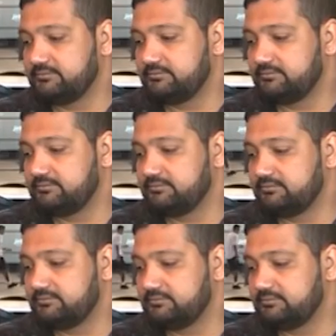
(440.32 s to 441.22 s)

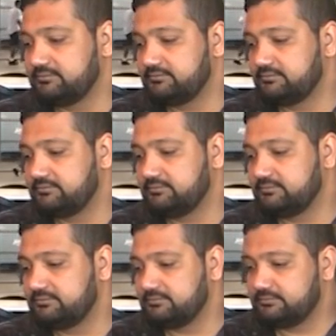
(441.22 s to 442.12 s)

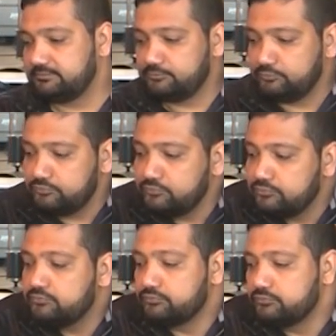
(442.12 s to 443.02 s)

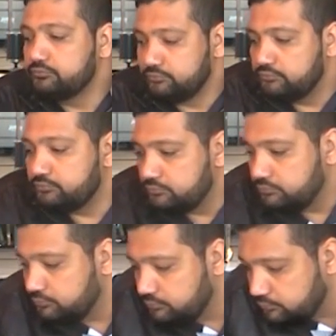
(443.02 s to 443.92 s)

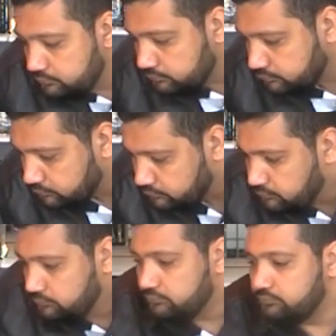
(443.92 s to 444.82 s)

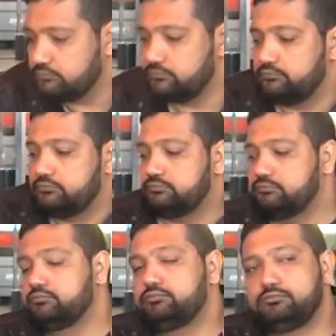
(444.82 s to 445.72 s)

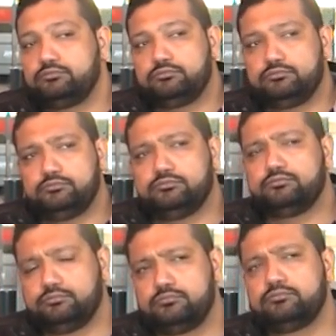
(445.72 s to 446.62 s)

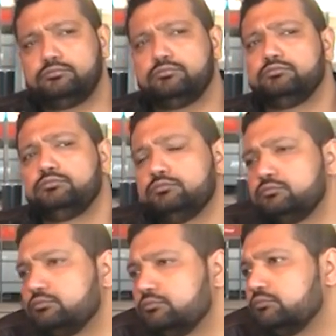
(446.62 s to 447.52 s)

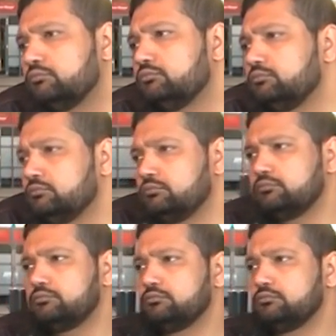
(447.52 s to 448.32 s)
(not speaking)